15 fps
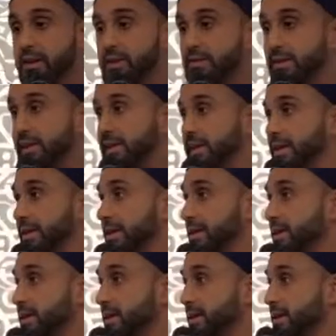
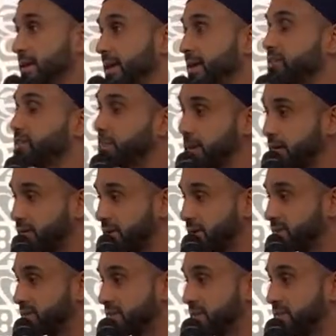the
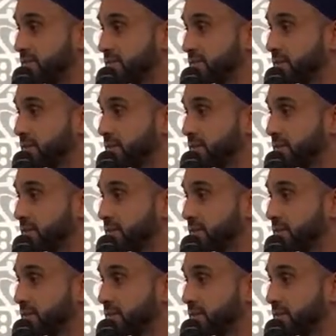experiences,